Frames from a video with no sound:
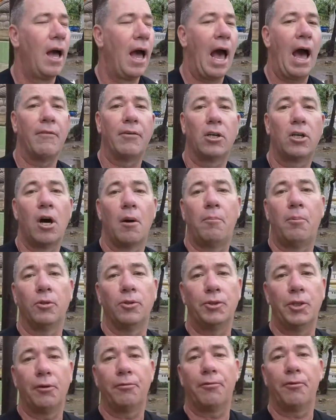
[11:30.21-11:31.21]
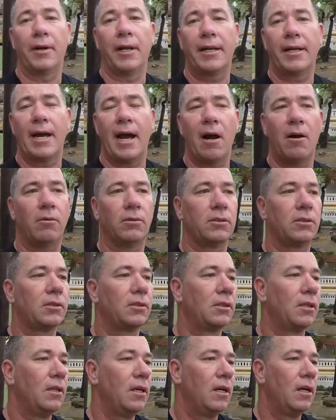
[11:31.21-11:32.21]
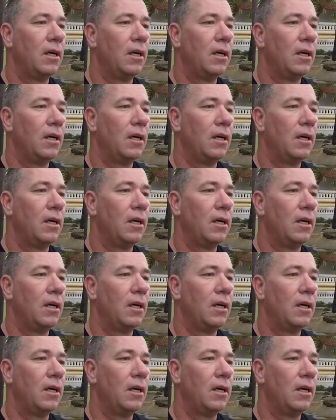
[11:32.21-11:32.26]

have a couple different accounts.